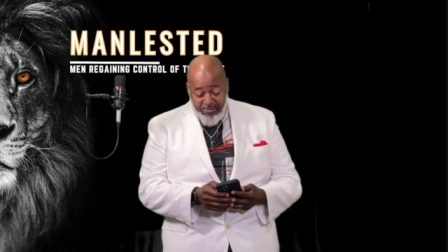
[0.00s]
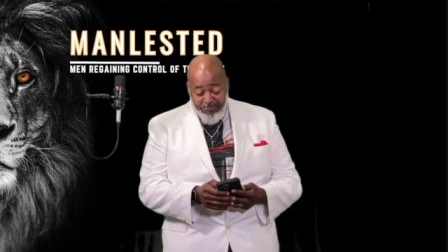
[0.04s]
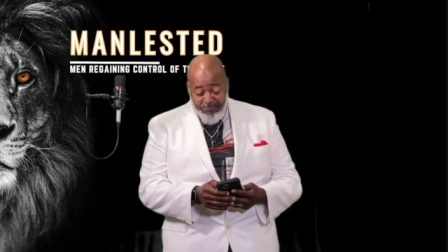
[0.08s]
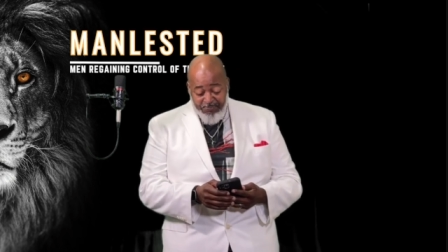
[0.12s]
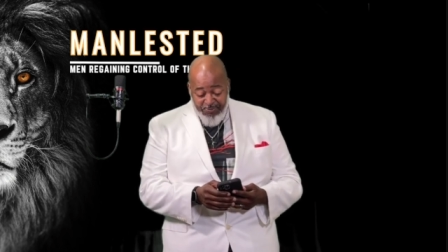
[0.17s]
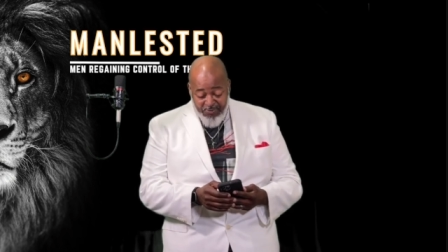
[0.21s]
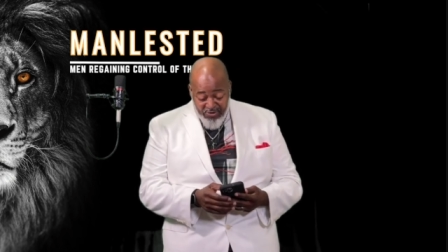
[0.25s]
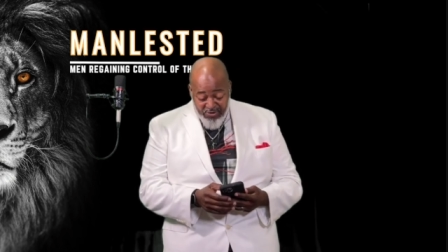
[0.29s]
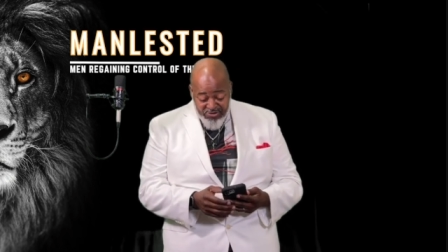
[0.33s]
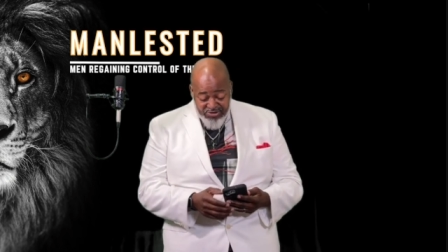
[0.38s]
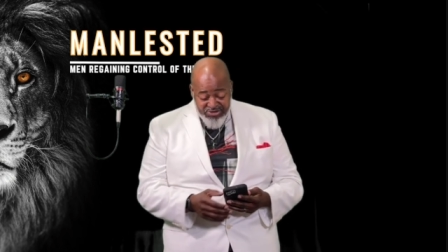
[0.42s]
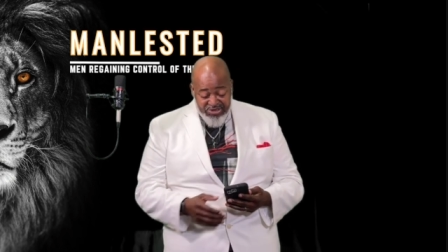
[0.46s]
A
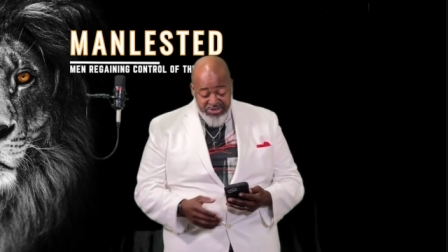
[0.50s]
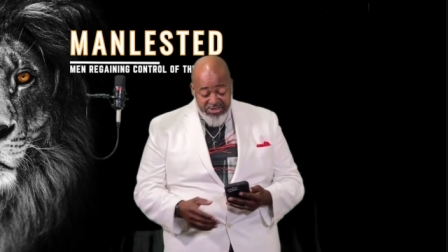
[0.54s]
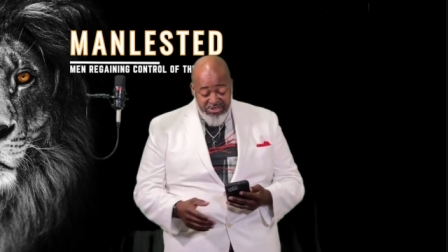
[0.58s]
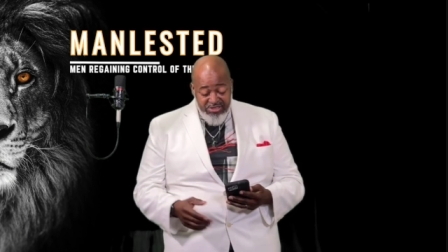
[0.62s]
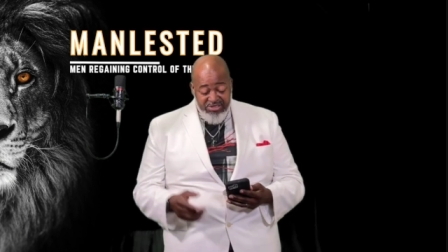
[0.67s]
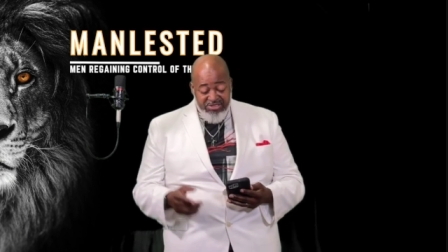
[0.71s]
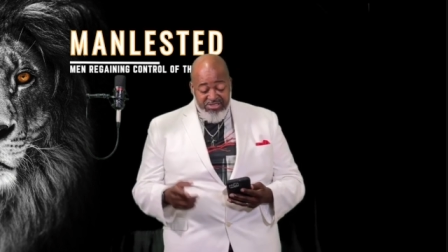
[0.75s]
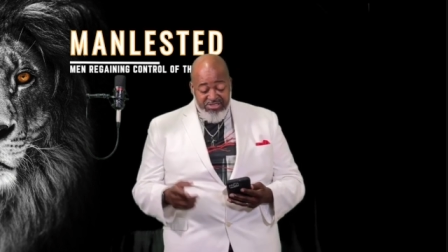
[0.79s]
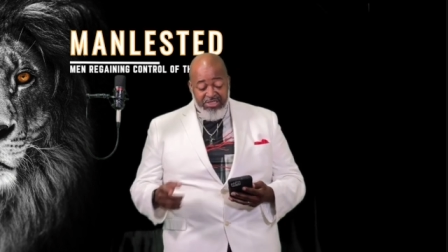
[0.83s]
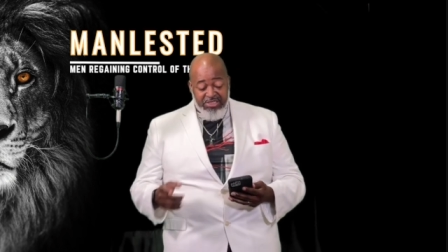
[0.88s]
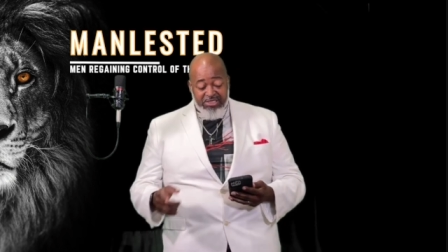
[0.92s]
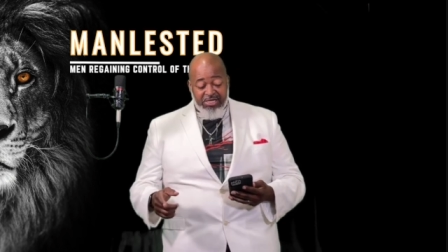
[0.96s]

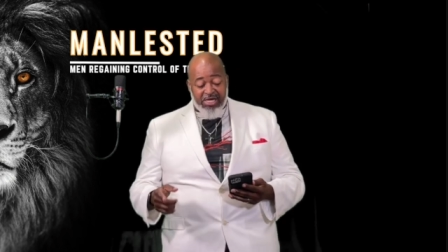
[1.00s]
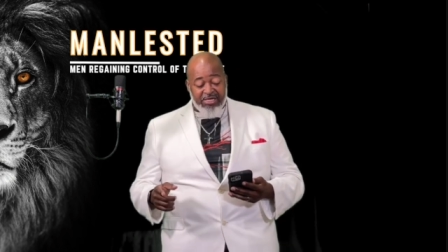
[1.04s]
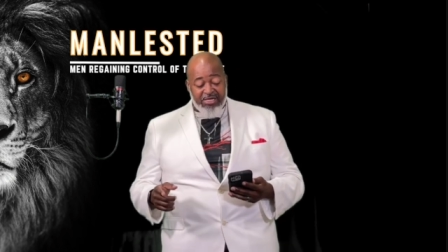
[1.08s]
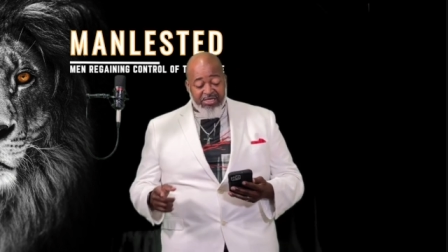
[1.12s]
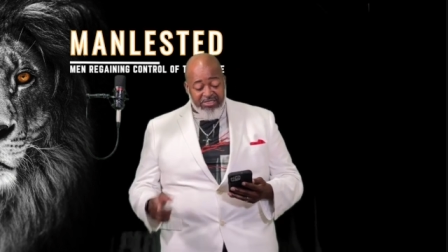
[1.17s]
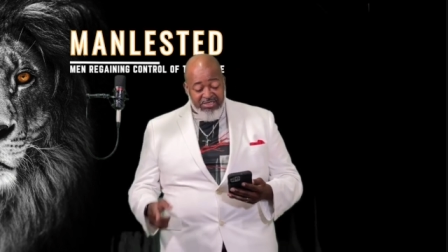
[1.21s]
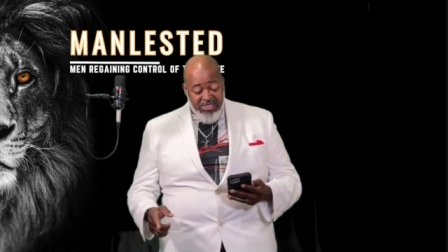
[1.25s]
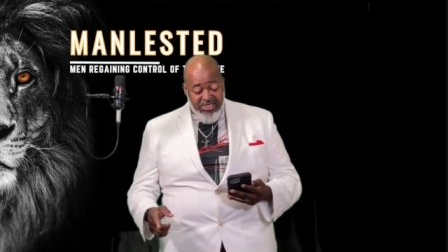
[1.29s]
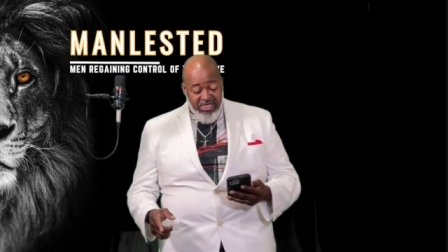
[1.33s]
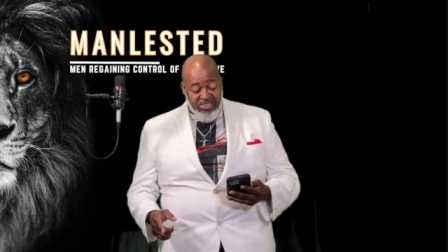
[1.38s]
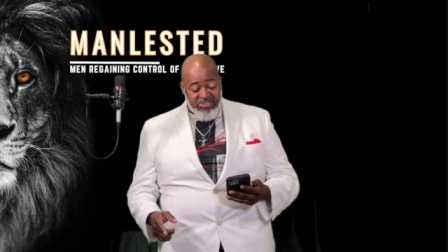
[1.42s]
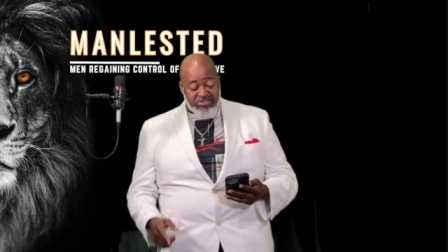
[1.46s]
person sitting at
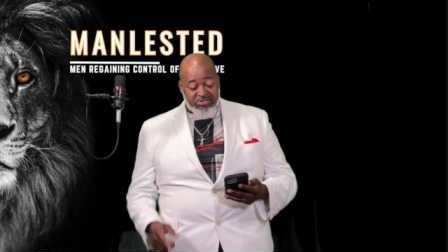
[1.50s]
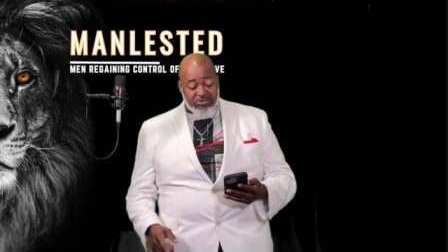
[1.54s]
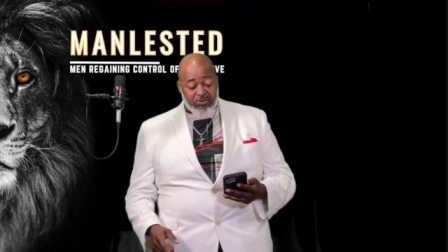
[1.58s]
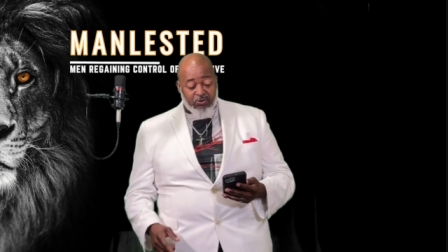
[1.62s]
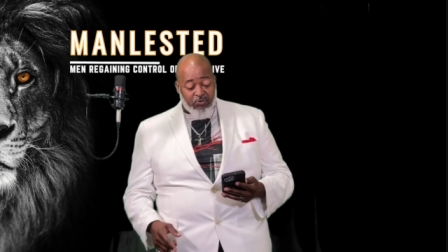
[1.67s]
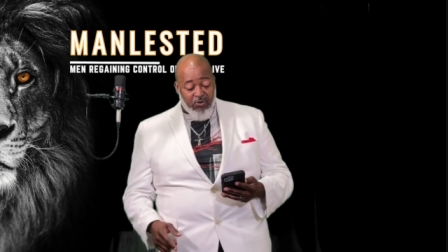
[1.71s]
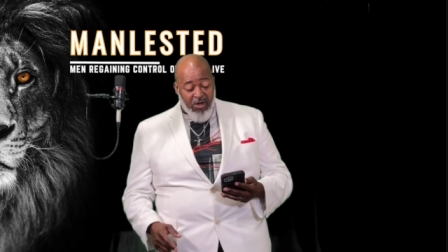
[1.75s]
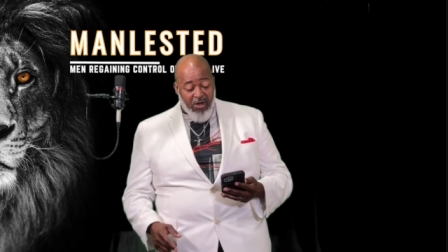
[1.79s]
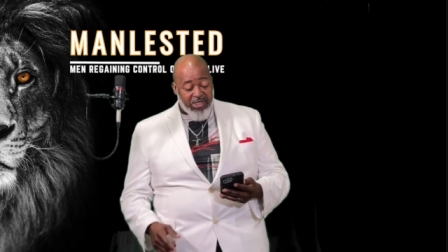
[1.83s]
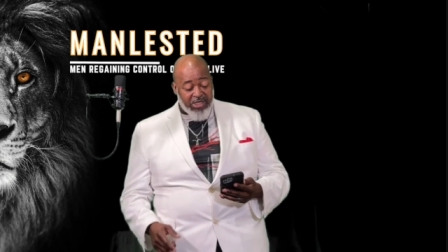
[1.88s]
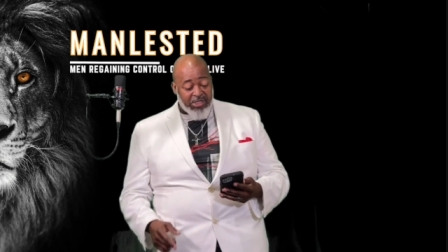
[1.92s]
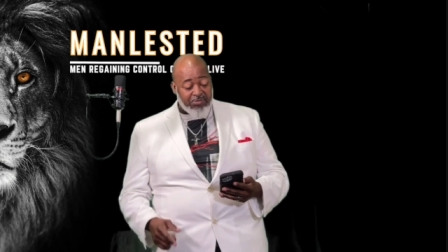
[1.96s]
a desk
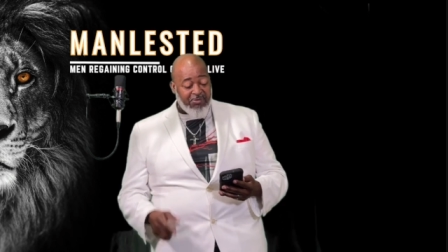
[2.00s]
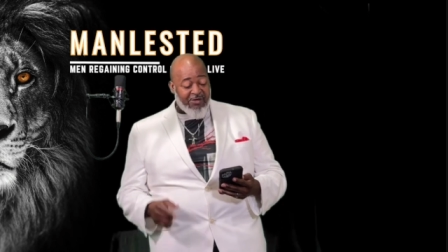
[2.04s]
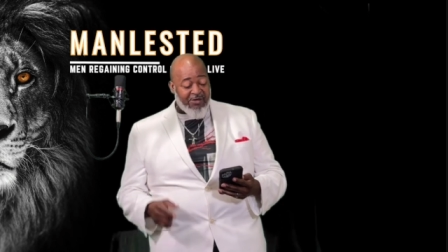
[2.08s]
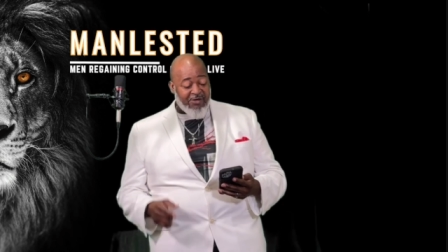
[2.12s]
surrounded